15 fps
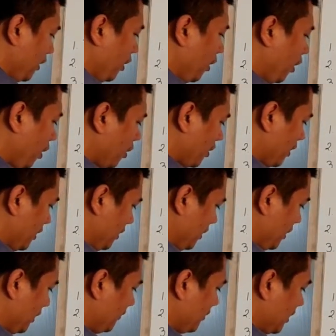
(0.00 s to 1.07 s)
Or
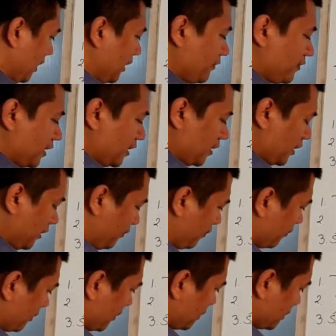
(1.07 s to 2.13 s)
even
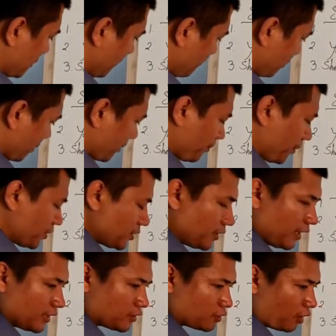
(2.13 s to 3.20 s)
if this
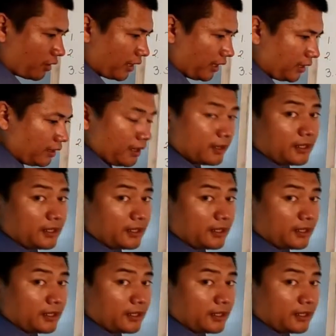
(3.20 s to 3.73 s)
person is talking,